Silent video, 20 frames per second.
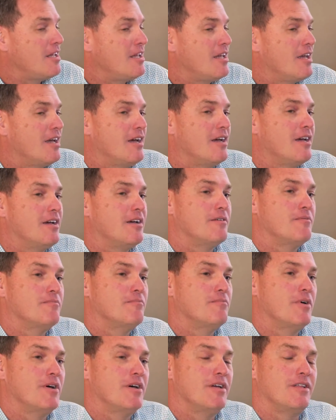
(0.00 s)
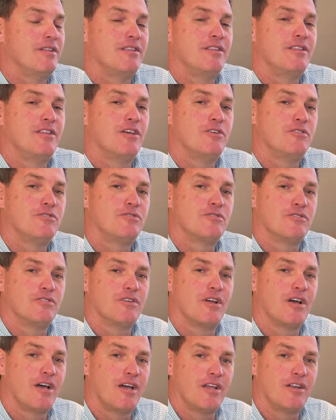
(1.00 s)
but those are
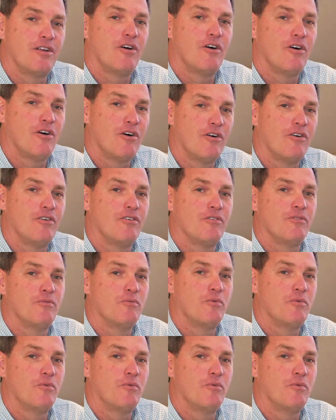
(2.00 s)
not all